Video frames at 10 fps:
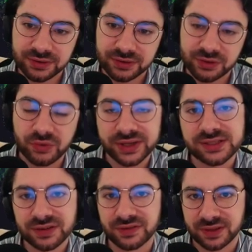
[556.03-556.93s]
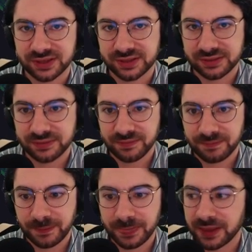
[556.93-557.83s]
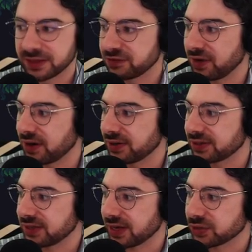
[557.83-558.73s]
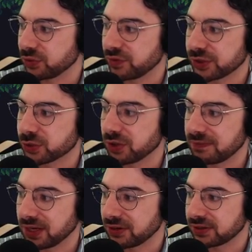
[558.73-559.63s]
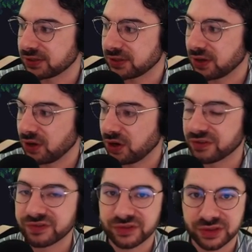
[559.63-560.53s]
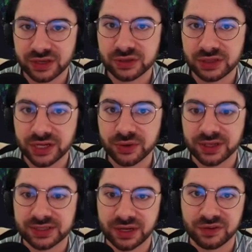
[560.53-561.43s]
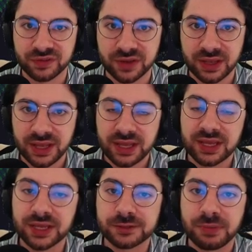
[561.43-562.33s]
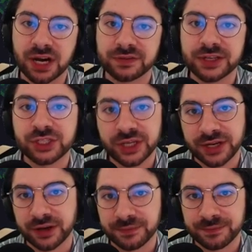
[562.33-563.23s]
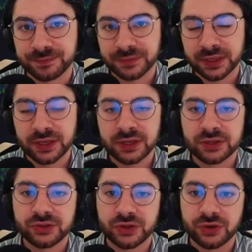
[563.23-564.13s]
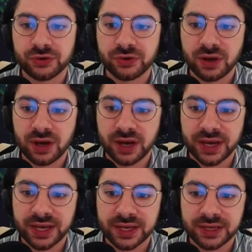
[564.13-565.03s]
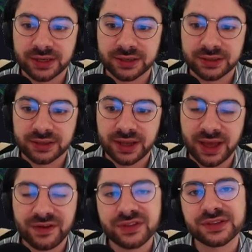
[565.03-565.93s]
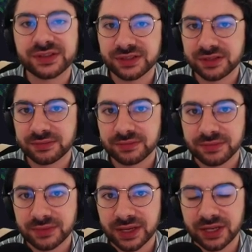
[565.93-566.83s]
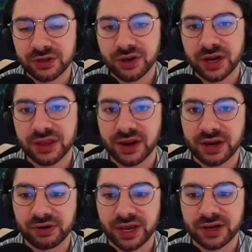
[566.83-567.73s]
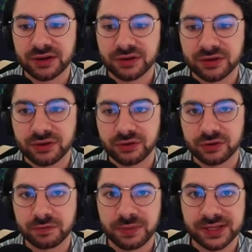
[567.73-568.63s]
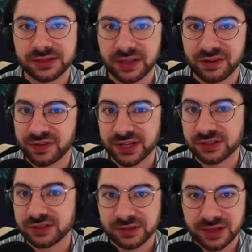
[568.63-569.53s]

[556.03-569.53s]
The rest of this, as far as the actual visual appearance of the liquid itself, is part of a shader. So I have this system in Unity that I created called Pixel Effects.